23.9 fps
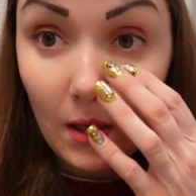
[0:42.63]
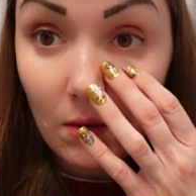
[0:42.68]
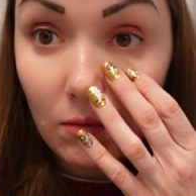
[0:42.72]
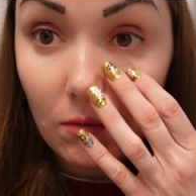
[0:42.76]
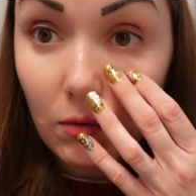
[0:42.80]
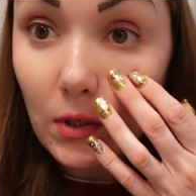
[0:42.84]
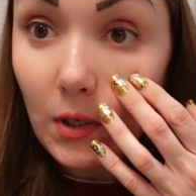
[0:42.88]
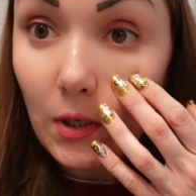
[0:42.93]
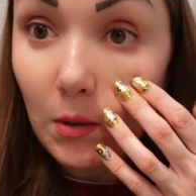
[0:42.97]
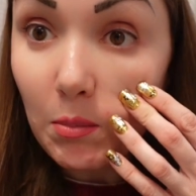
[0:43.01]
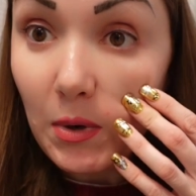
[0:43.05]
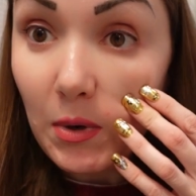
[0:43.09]

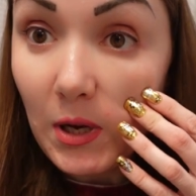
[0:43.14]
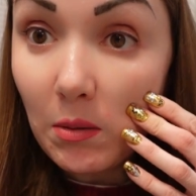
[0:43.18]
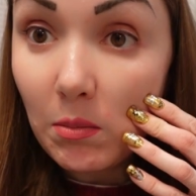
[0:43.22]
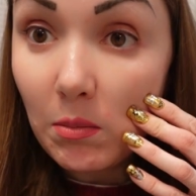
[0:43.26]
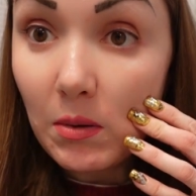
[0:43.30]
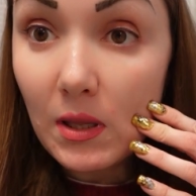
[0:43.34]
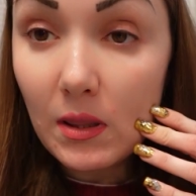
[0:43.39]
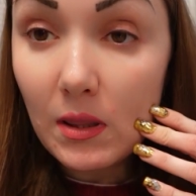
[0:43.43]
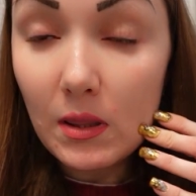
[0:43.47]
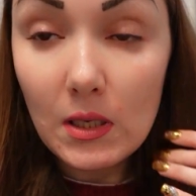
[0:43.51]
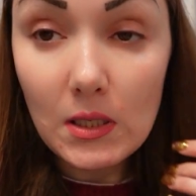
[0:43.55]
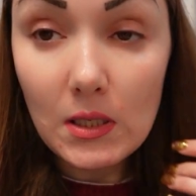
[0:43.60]
for a
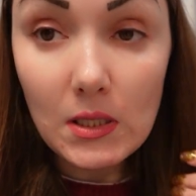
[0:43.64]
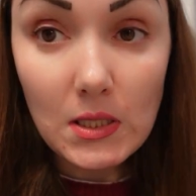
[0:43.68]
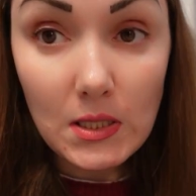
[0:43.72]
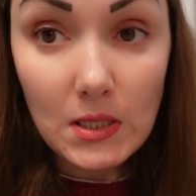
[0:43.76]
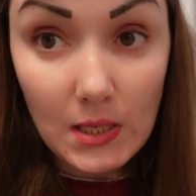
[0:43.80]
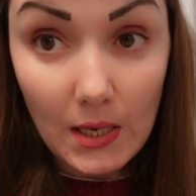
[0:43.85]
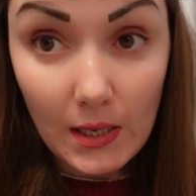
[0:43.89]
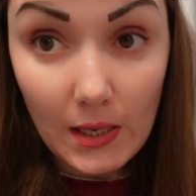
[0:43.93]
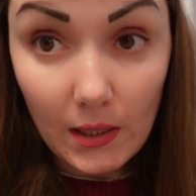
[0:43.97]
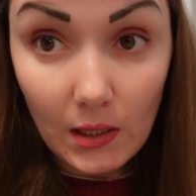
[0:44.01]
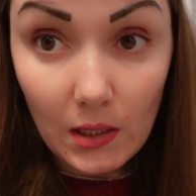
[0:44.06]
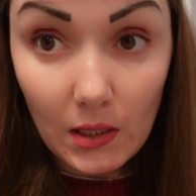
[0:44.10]
baby at this
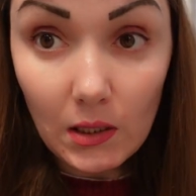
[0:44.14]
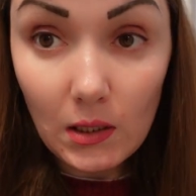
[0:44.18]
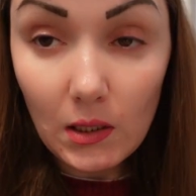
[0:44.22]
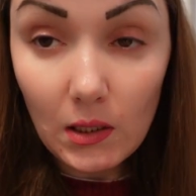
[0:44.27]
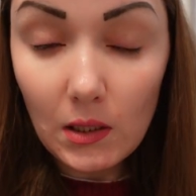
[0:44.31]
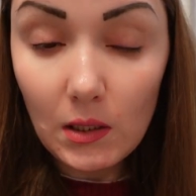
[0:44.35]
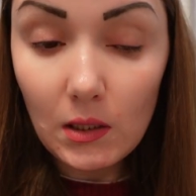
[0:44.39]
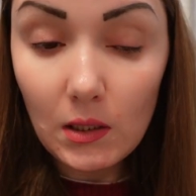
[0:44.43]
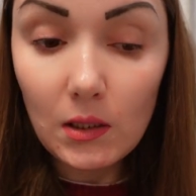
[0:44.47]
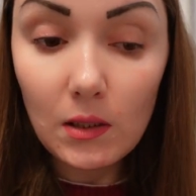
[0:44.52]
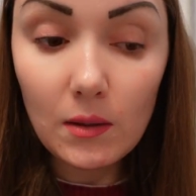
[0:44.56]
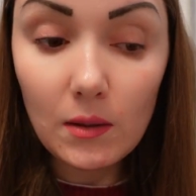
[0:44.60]

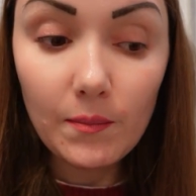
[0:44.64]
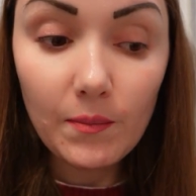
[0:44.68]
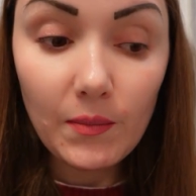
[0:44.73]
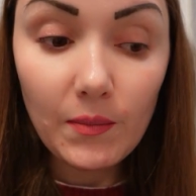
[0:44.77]
cycle.